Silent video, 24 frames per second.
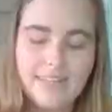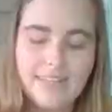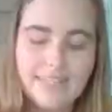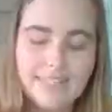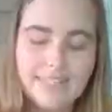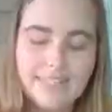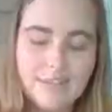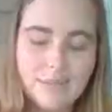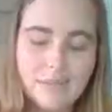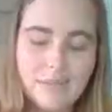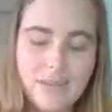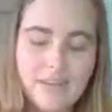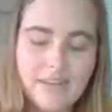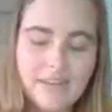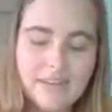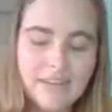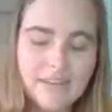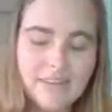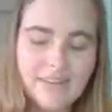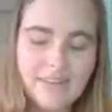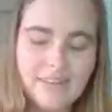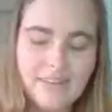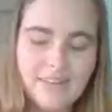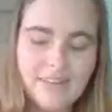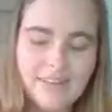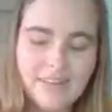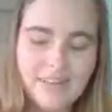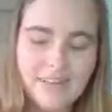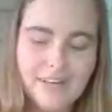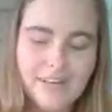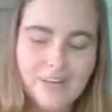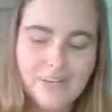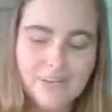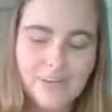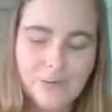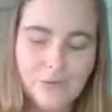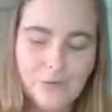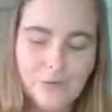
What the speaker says: is the pinnacle of